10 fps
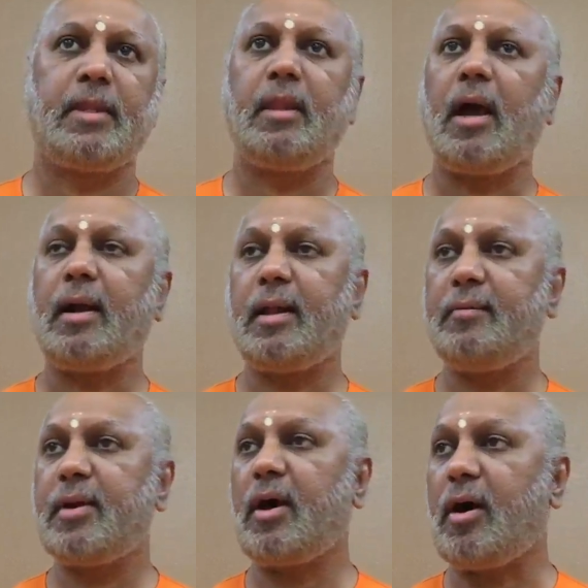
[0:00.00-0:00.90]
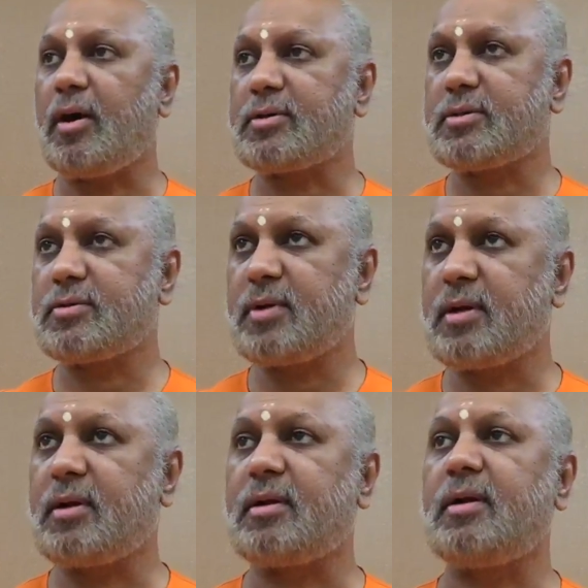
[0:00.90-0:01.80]
Not even horses were
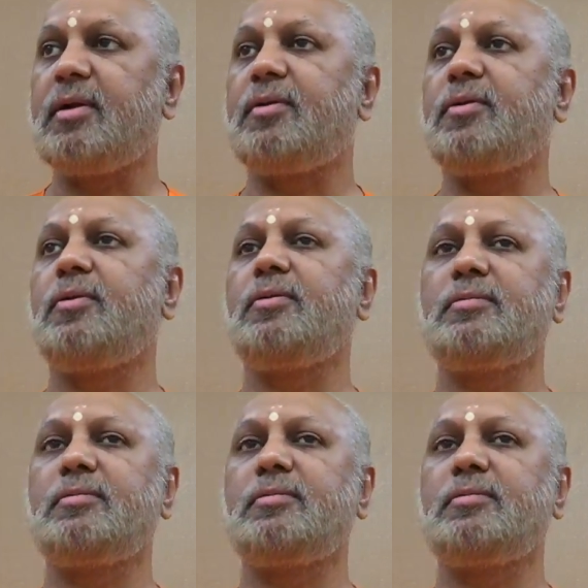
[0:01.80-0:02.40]
not ready to go.